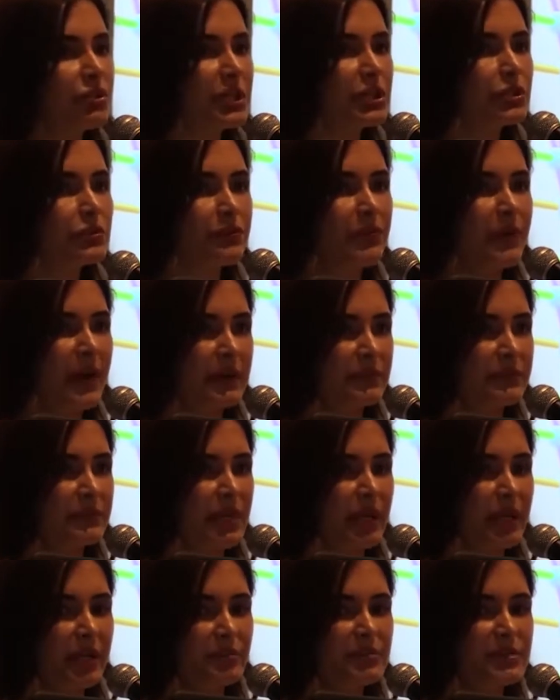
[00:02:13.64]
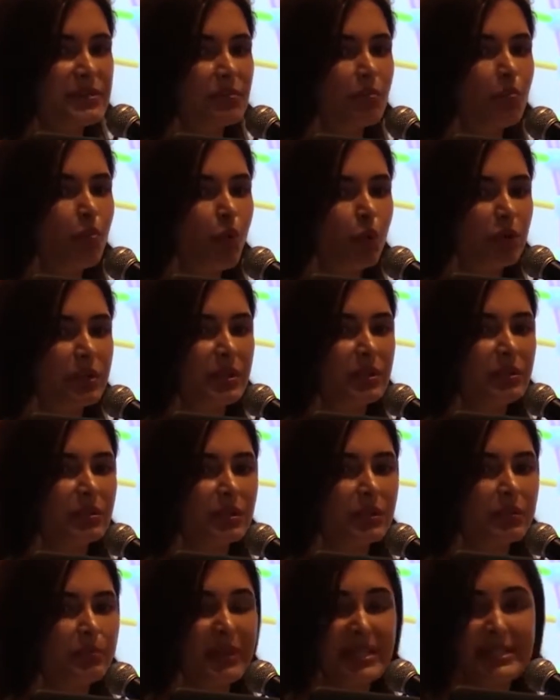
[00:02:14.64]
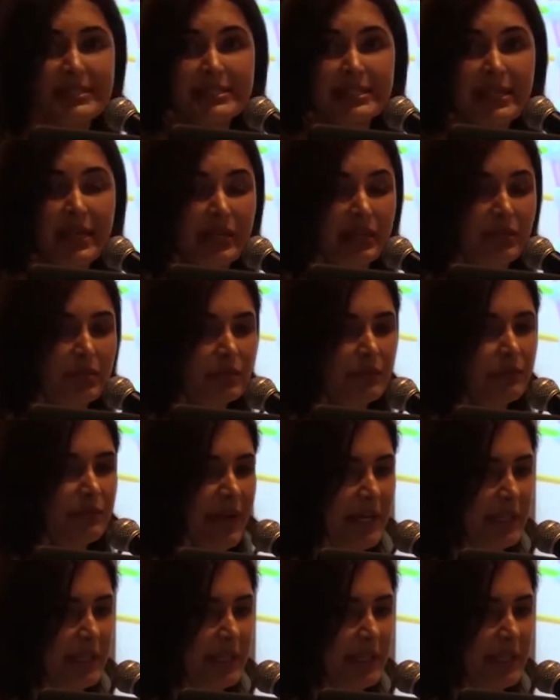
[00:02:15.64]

3 to 5 times more than the baseline